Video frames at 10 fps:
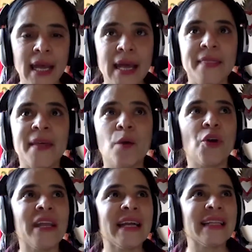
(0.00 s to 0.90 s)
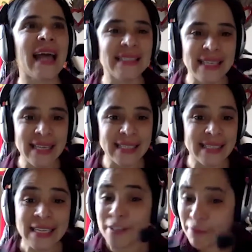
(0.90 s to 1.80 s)
The working class is
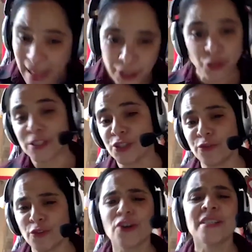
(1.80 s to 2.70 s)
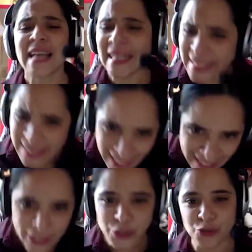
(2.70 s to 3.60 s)
in the factories, of course, and in the
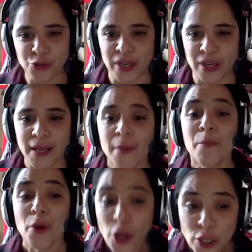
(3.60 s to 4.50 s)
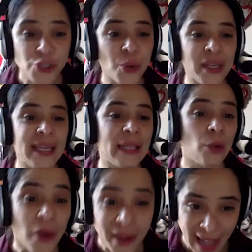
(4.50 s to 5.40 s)
industry, but also in the
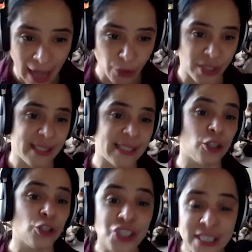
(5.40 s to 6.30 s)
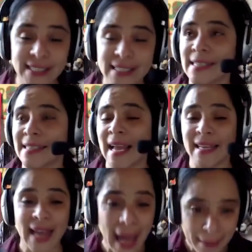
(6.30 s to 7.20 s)
warehouses and logistics like
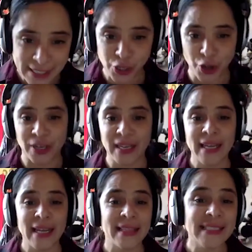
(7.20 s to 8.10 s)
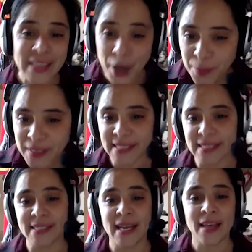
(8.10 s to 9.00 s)
Amazon, the
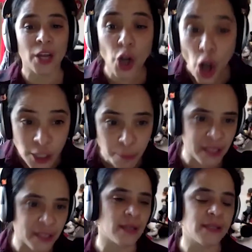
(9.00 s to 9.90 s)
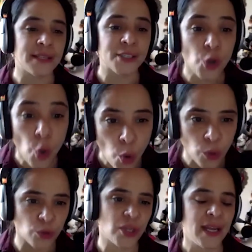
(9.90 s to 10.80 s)
services, the hospitals, the
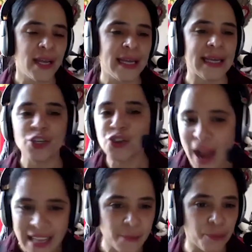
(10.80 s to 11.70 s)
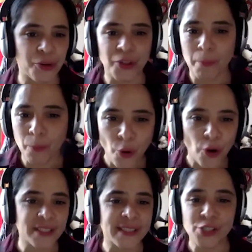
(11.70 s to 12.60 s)
schools, in transport, the
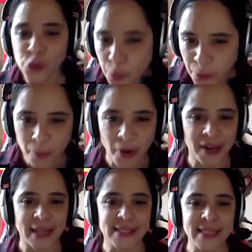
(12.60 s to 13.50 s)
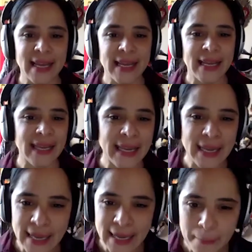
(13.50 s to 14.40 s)
ports, the supermarkets,
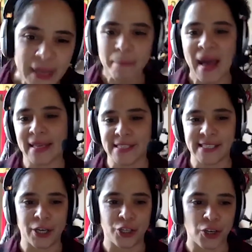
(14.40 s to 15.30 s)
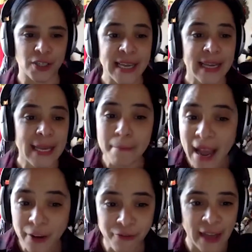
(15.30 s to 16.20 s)
in meatpacking centers, in
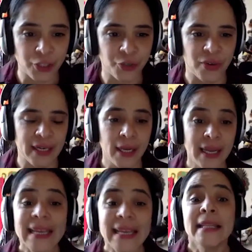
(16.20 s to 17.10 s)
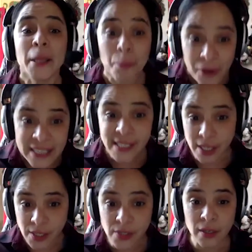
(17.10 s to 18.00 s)
manufacturing, in the
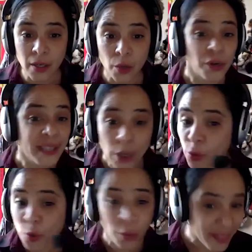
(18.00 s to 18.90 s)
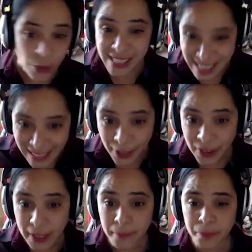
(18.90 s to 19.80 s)
prisons where they work without
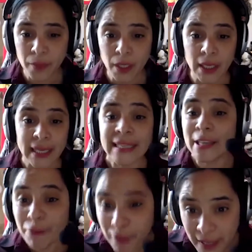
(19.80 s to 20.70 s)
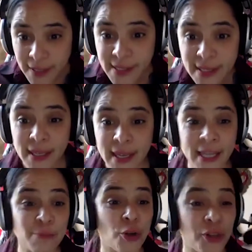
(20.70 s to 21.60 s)
salary, in the fields
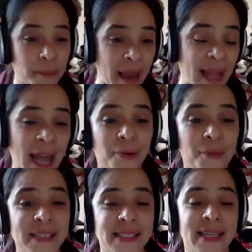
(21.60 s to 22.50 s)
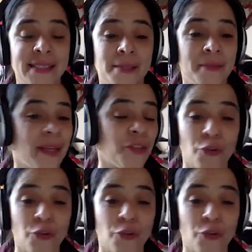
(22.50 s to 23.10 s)
exploited by agribusiness, in the